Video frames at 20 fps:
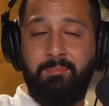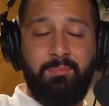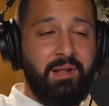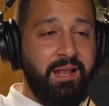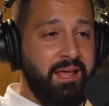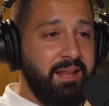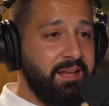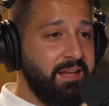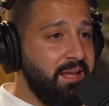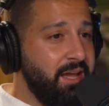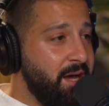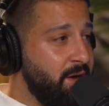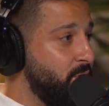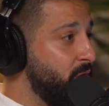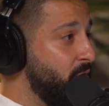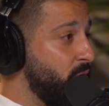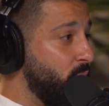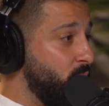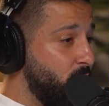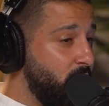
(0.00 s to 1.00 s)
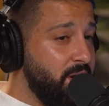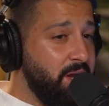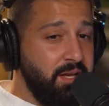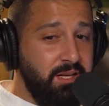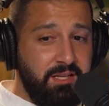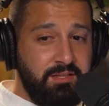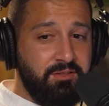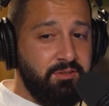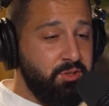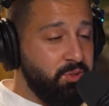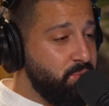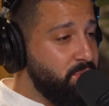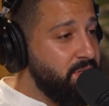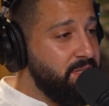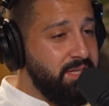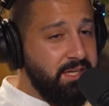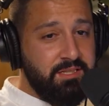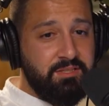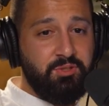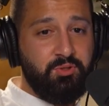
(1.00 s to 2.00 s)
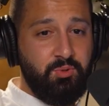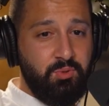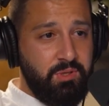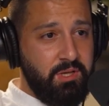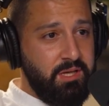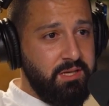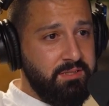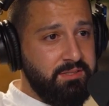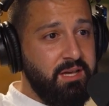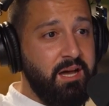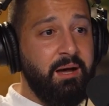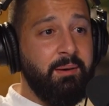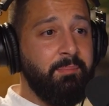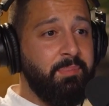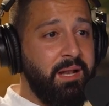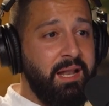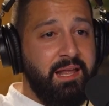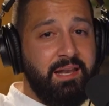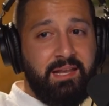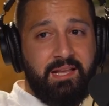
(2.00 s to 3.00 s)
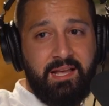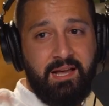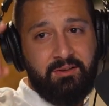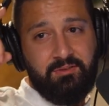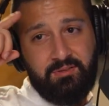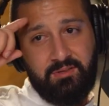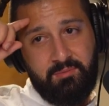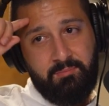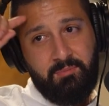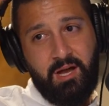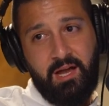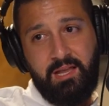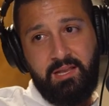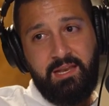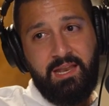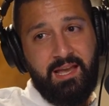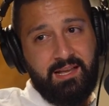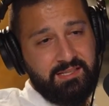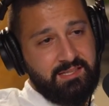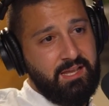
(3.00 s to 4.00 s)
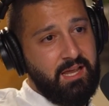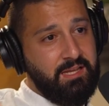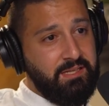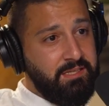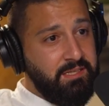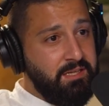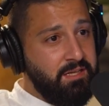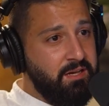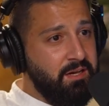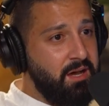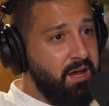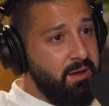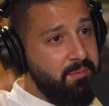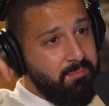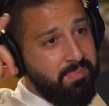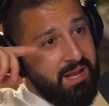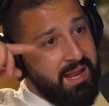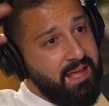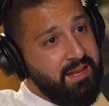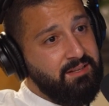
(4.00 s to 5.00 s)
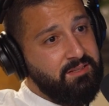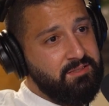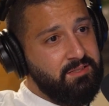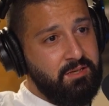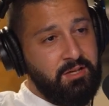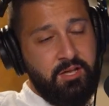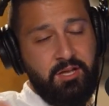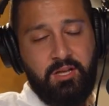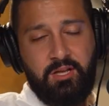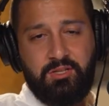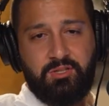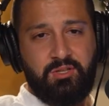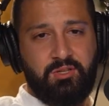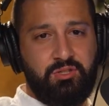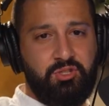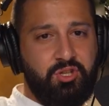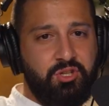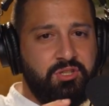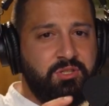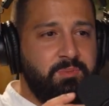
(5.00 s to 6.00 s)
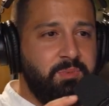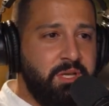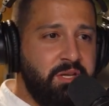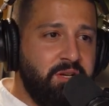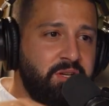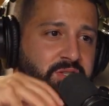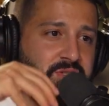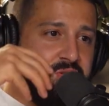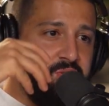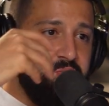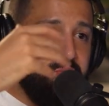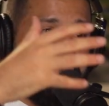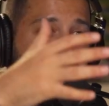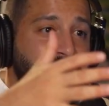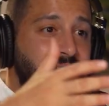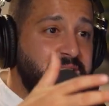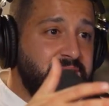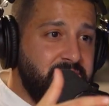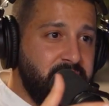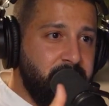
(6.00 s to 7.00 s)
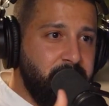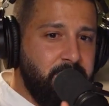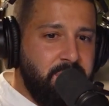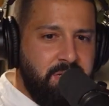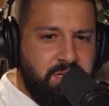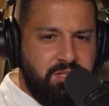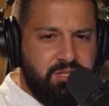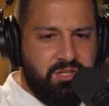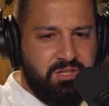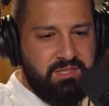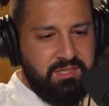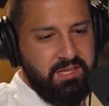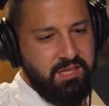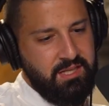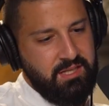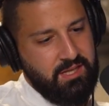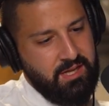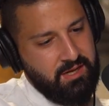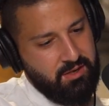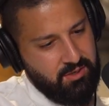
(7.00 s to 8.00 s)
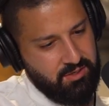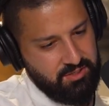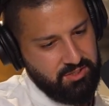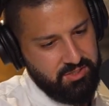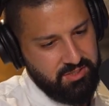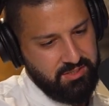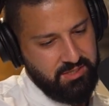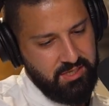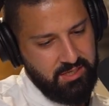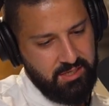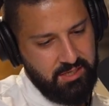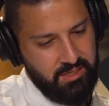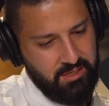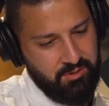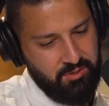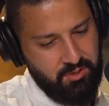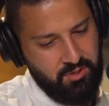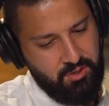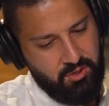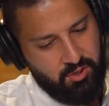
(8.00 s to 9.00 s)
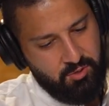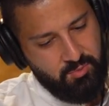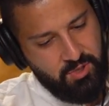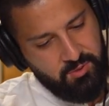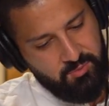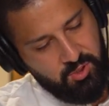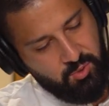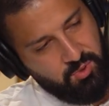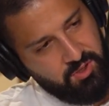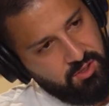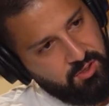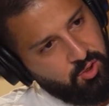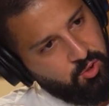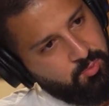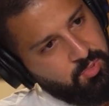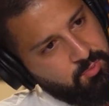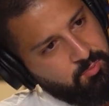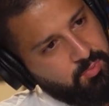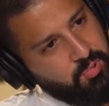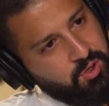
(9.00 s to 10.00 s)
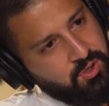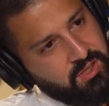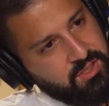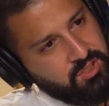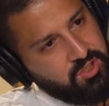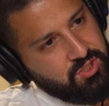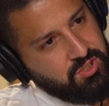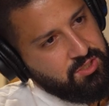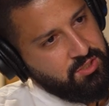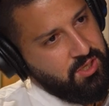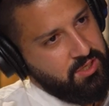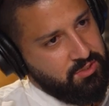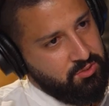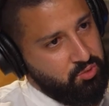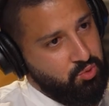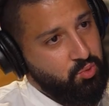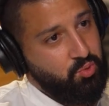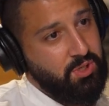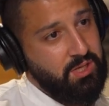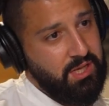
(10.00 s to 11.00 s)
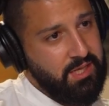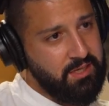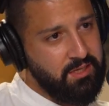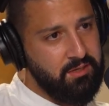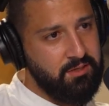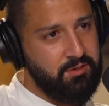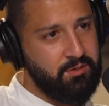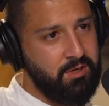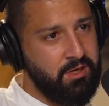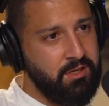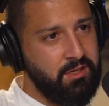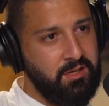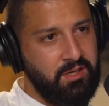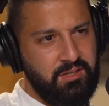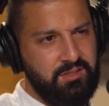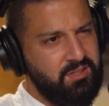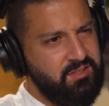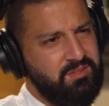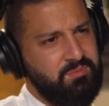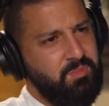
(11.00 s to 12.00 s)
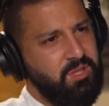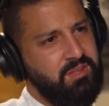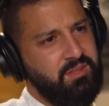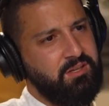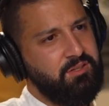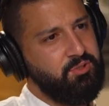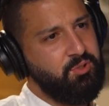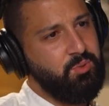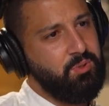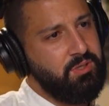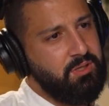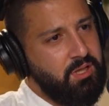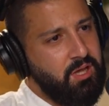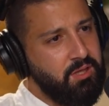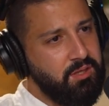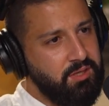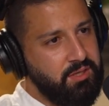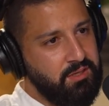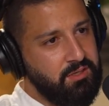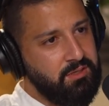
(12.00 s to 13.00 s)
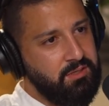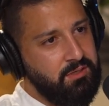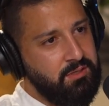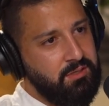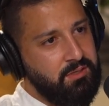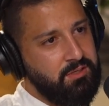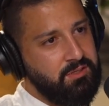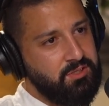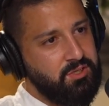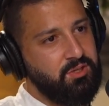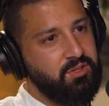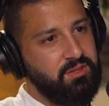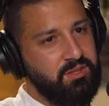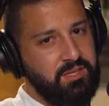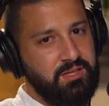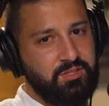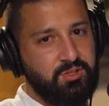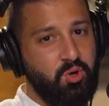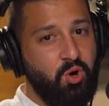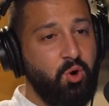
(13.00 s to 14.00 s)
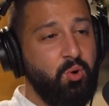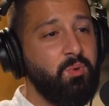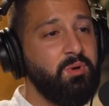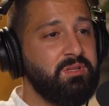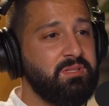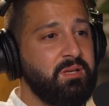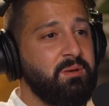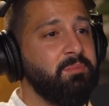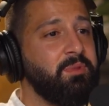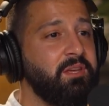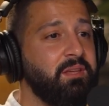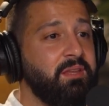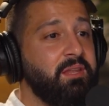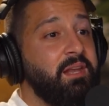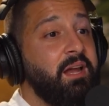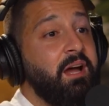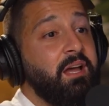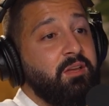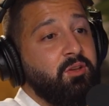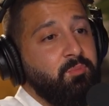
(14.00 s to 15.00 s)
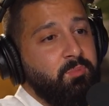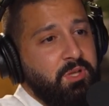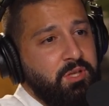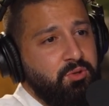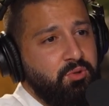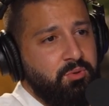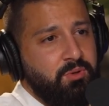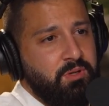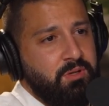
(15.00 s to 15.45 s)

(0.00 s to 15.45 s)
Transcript: I'm planning out what I need to do in the next 2 days. I'm planning out my next idea. I'm planning. So just because you see somebody just sitting there and just thinking, or maybe with an open book and just like doodling, right? Doesn't mean they're doing nothing. So there's always something that I can be